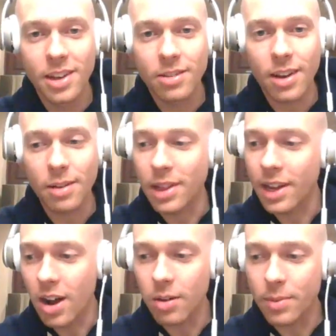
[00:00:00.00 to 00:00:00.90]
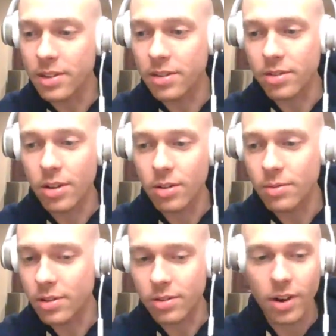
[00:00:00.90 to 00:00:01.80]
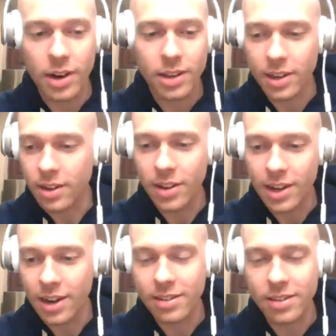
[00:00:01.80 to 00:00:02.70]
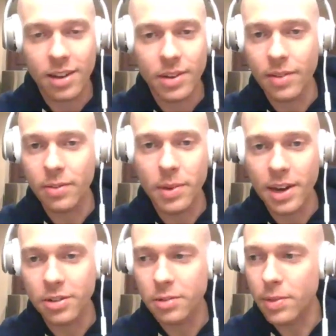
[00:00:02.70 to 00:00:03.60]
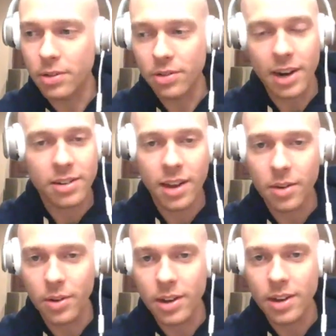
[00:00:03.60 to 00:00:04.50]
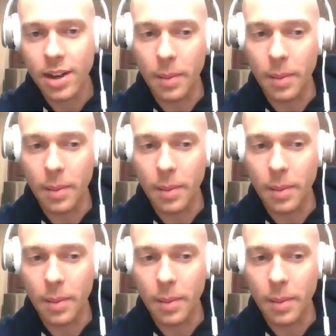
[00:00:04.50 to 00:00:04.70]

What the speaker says: So I'd be like, oh man, this is dope. This is great. Like all that kind of stuff. And then from there, just built traction that way.